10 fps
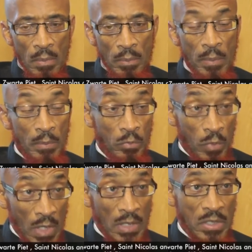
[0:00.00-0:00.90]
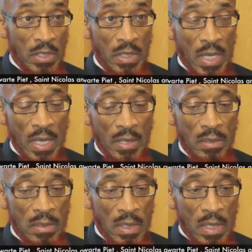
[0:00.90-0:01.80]
people's religion
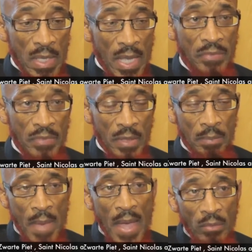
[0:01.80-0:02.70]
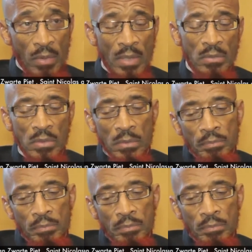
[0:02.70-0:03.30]
and ethnic backgrounds,